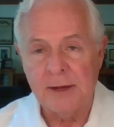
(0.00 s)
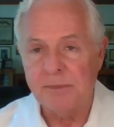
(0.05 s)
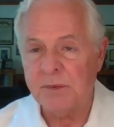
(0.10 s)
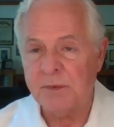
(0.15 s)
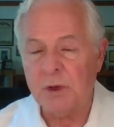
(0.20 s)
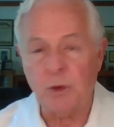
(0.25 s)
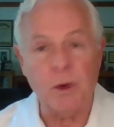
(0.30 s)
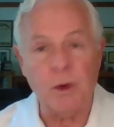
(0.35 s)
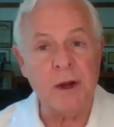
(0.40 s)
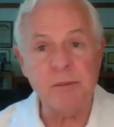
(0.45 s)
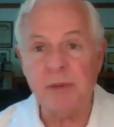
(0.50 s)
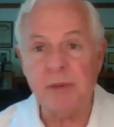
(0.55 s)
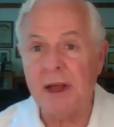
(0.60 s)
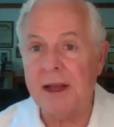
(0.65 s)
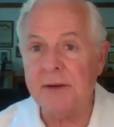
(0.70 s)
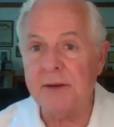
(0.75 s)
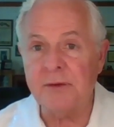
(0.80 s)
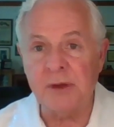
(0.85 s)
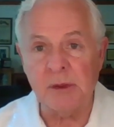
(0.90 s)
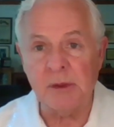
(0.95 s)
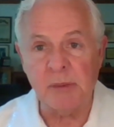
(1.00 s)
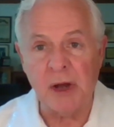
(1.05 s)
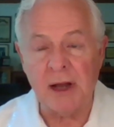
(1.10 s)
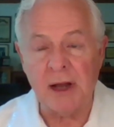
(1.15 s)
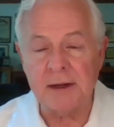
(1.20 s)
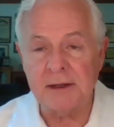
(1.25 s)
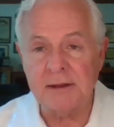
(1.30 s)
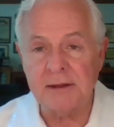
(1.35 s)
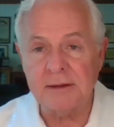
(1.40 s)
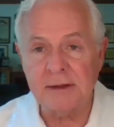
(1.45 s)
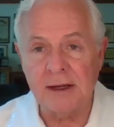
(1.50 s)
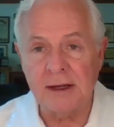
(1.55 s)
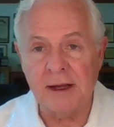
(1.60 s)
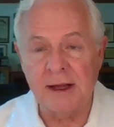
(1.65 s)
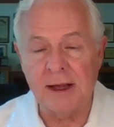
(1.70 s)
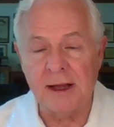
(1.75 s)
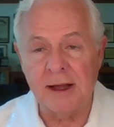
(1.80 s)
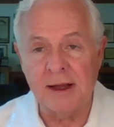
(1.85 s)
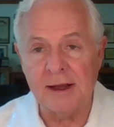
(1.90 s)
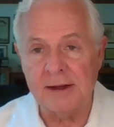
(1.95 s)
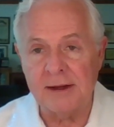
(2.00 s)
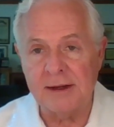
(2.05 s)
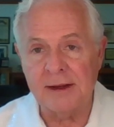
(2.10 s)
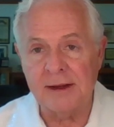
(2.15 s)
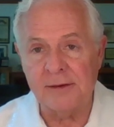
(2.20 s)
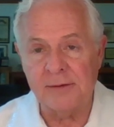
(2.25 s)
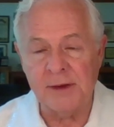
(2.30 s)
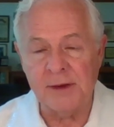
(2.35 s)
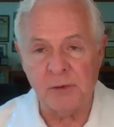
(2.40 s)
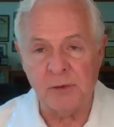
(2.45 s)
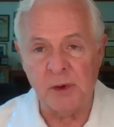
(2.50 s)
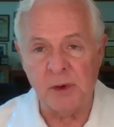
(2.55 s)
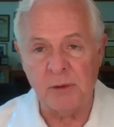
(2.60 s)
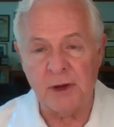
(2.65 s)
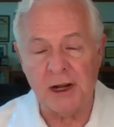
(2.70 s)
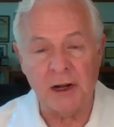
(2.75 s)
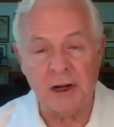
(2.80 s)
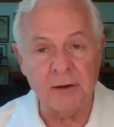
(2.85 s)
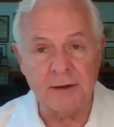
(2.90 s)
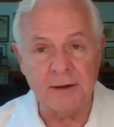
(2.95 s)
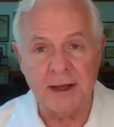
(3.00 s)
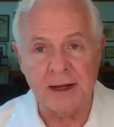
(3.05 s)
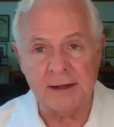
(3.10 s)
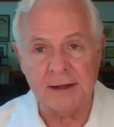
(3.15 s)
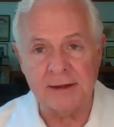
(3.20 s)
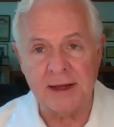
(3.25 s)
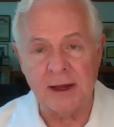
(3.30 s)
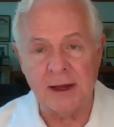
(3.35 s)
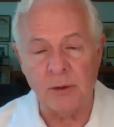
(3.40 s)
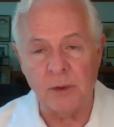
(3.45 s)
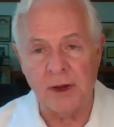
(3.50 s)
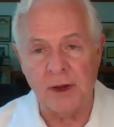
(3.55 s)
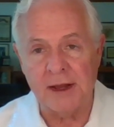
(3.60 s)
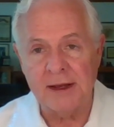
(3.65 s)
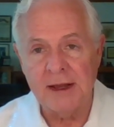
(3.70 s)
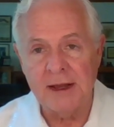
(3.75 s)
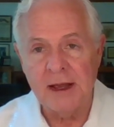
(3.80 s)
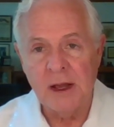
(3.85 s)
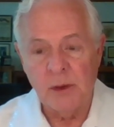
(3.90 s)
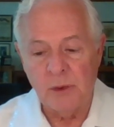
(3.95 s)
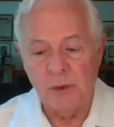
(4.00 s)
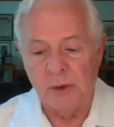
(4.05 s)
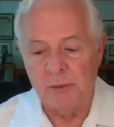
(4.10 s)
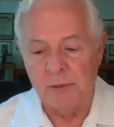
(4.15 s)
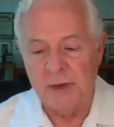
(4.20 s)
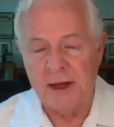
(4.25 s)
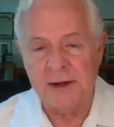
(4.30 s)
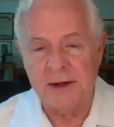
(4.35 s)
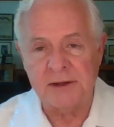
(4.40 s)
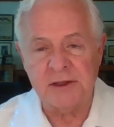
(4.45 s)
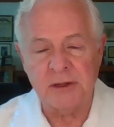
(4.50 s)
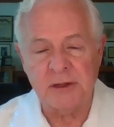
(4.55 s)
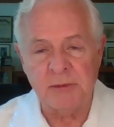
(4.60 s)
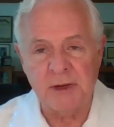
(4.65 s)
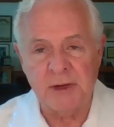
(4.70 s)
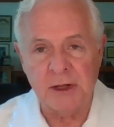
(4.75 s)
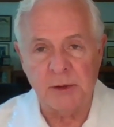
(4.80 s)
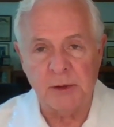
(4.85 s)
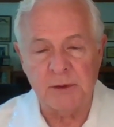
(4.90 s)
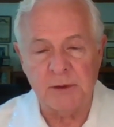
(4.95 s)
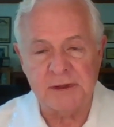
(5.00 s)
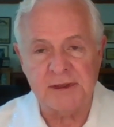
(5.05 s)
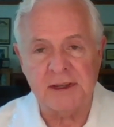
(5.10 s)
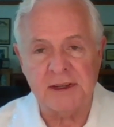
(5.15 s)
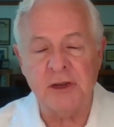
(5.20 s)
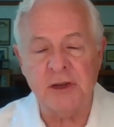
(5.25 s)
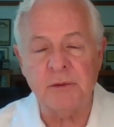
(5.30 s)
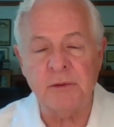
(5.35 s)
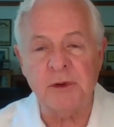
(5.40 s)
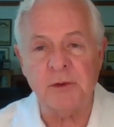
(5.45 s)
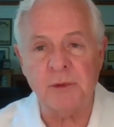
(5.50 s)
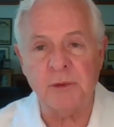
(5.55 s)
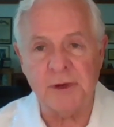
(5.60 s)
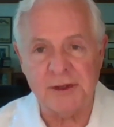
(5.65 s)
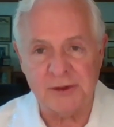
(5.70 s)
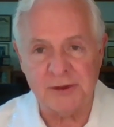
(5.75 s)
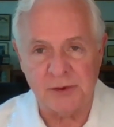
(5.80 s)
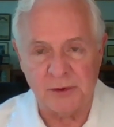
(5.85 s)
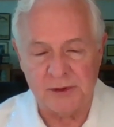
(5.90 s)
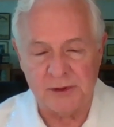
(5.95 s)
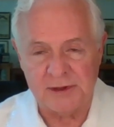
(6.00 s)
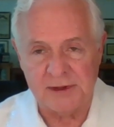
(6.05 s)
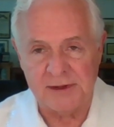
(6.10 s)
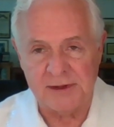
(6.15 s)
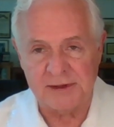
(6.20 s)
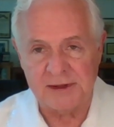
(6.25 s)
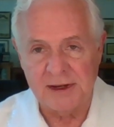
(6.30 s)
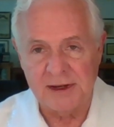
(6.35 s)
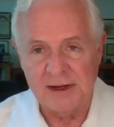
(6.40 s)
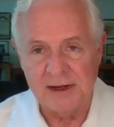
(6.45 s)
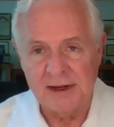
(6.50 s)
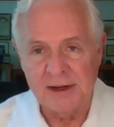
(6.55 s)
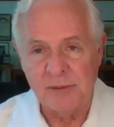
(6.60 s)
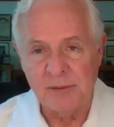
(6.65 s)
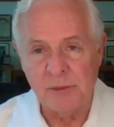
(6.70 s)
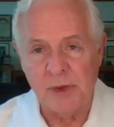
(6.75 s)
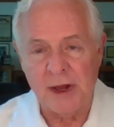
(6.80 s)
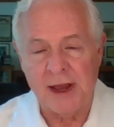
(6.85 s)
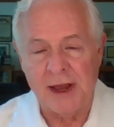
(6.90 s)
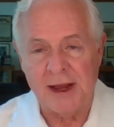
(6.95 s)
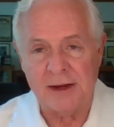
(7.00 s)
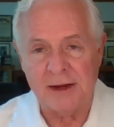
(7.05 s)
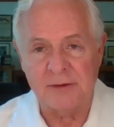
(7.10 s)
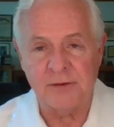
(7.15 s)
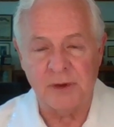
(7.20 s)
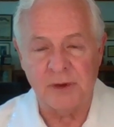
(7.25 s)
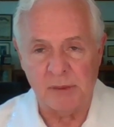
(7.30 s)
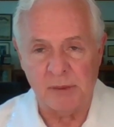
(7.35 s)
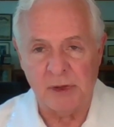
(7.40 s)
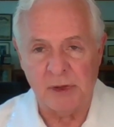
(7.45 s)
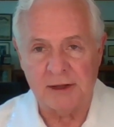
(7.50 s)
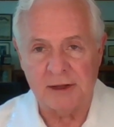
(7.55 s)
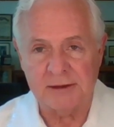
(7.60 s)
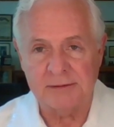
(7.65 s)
Great bang for the buck. Uh, if, if we want to look at it that way. What matters to me, though, is the human resources bang for the buck.